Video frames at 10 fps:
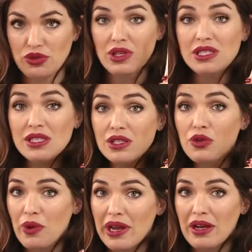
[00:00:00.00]
So this is a
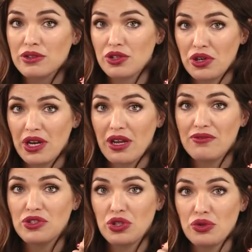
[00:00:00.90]
great
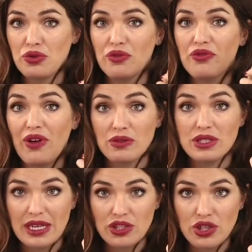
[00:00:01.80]
alternative to
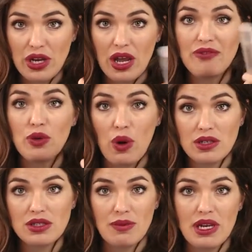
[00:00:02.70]
foundation if you are
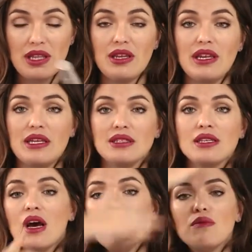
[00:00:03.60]
somebody that needs
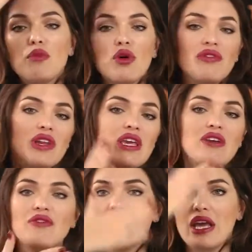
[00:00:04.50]
more of an
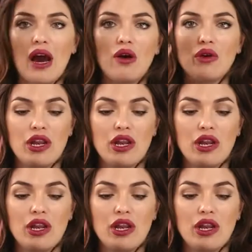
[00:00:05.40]
evening out.